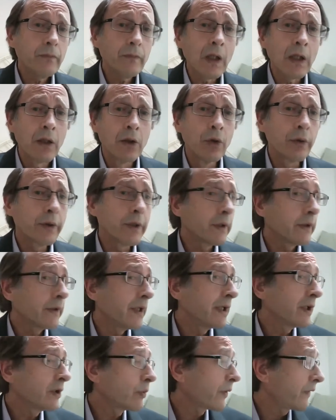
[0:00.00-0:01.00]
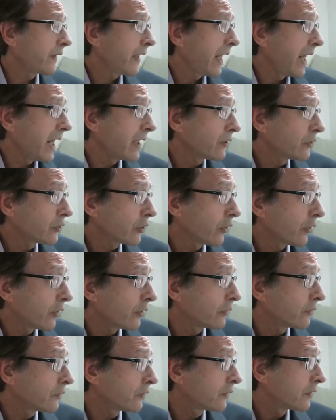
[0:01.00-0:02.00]
look at things with their head
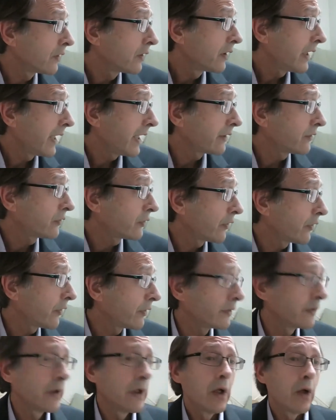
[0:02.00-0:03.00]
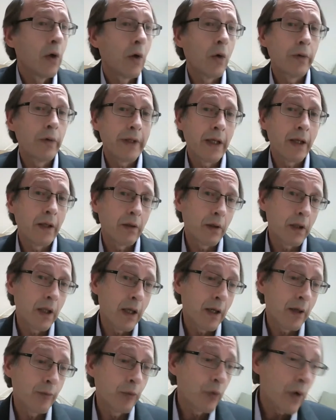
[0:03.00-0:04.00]
turned, or they'll
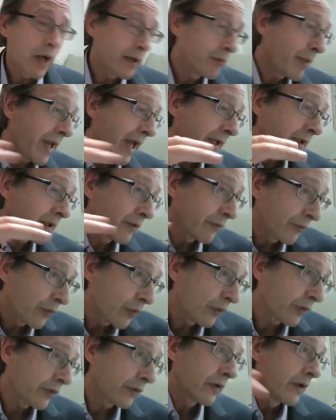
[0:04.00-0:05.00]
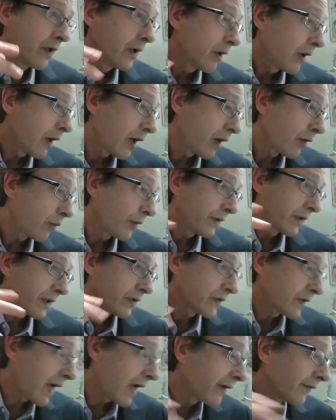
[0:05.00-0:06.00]
run back and forth with their
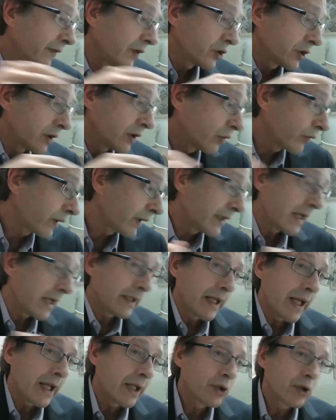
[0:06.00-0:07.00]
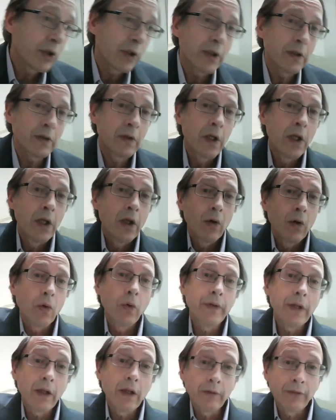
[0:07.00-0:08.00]
side vision, looking at edges,
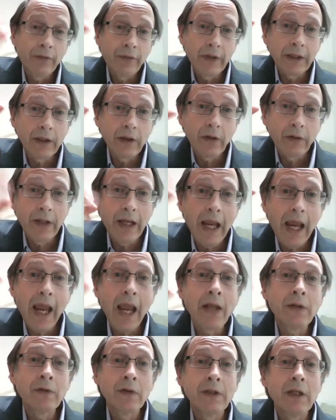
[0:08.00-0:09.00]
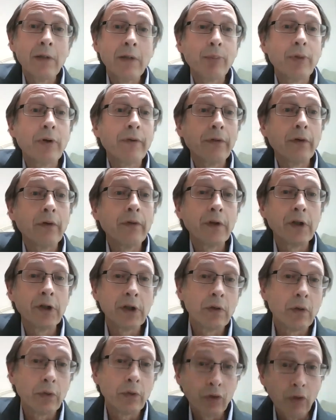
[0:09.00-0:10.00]
or they'll flicker their hands in their peripheral
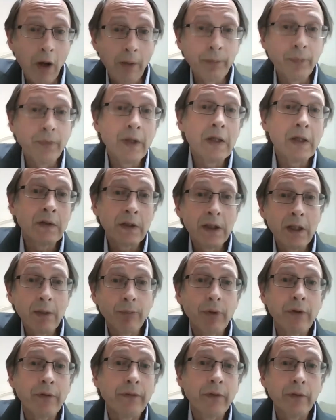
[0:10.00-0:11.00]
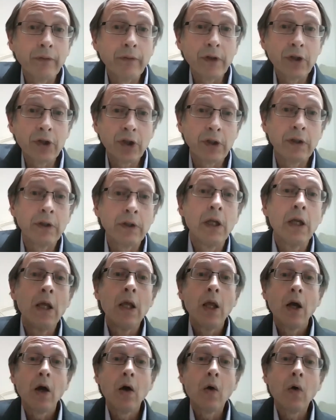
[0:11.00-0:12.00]
vision, or drop things in their peripheral vision,
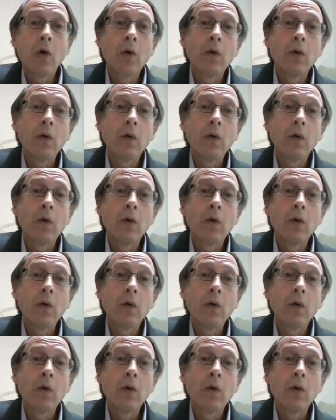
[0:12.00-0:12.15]
or